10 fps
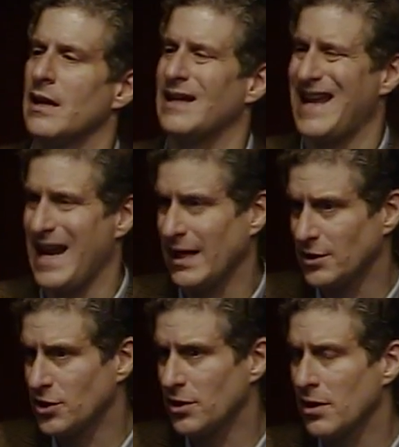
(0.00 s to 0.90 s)

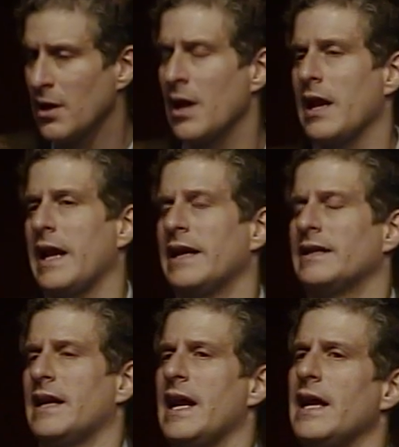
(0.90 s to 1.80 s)
cancer in
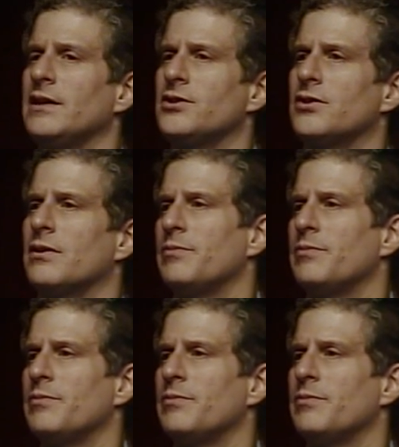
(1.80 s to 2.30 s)
cancer,